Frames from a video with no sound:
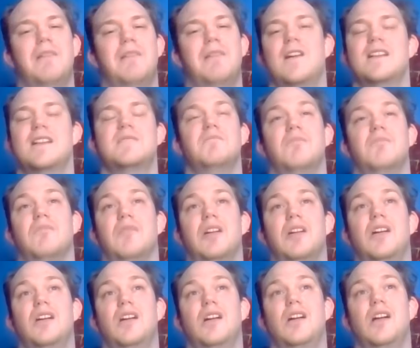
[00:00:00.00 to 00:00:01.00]
because,
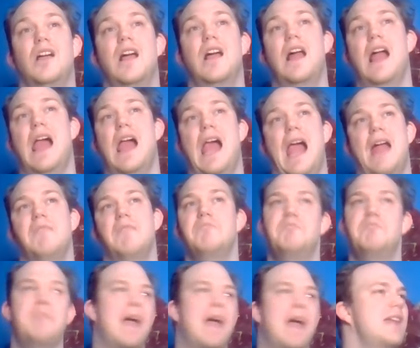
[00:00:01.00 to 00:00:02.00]

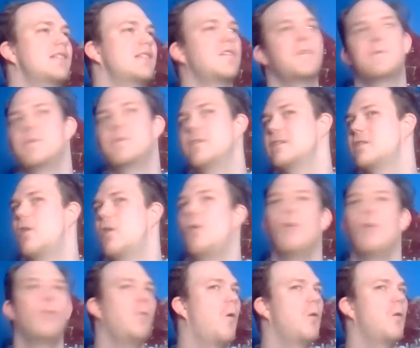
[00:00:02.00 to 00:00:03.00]
and basically for this
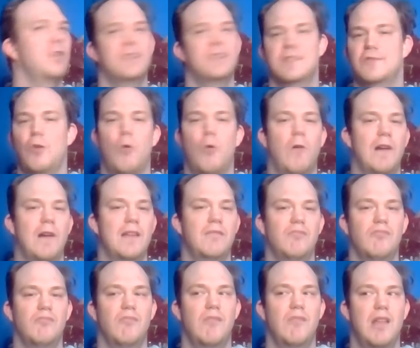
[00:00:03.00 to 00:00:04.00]
whole long story,
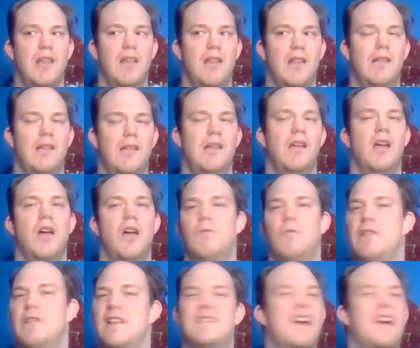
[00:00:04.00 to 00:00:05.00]
with